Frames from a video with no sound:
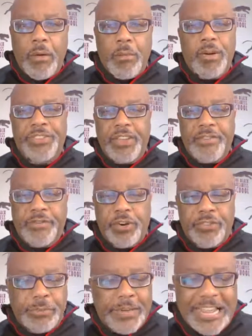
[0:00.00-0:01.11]
What's the
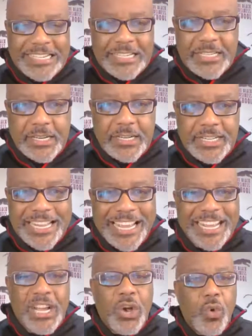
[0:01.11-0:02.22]
enforcement action going to look like?